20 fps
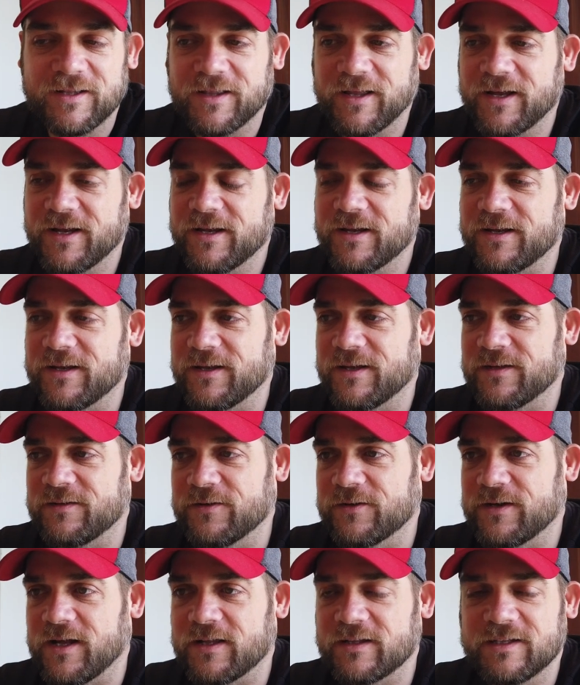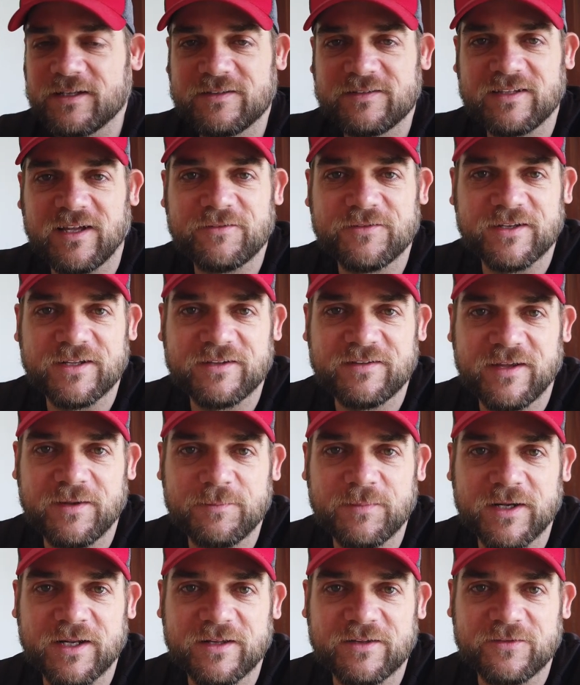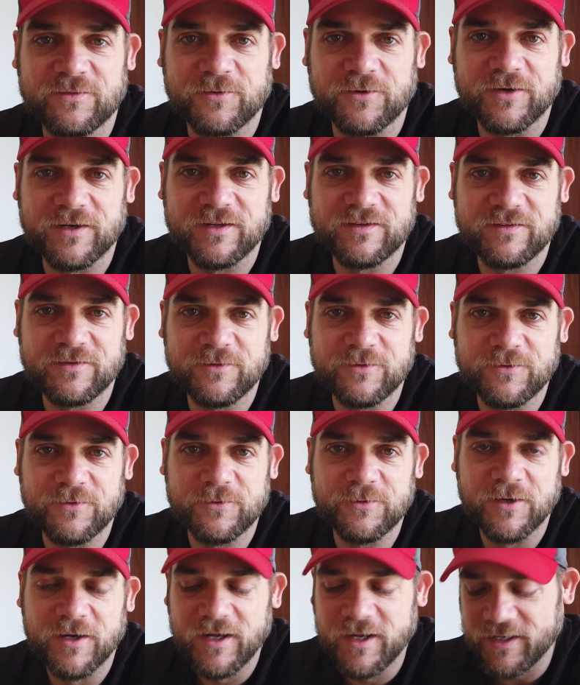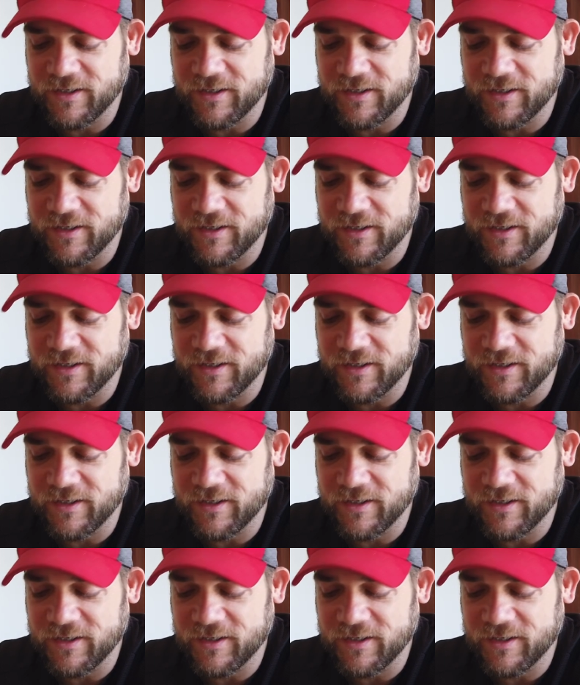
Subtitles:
Like, it took at least 7 to 10 minutes for it to